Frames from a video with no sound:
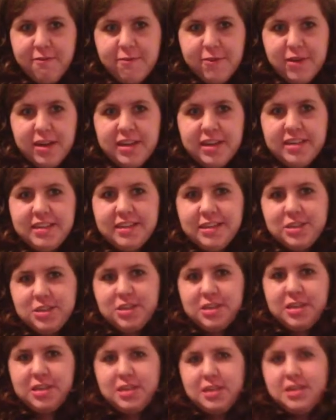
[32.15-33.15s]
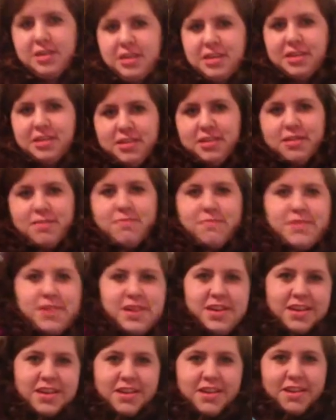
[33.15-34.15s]
furry t-shirt, and I got
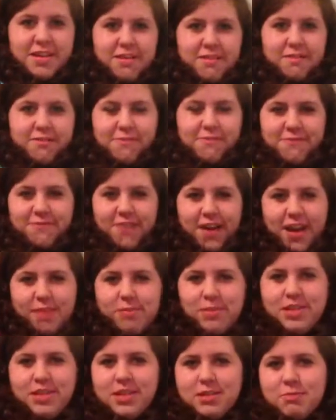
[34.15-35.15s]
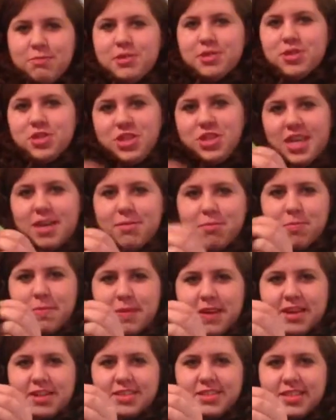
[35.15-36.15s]
my fabulous pajama
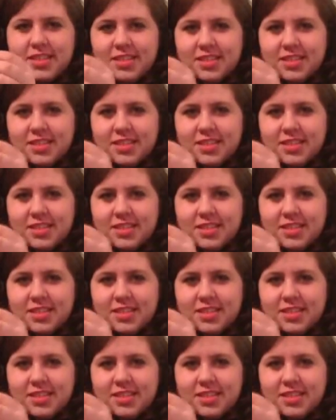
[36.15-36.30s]
pants.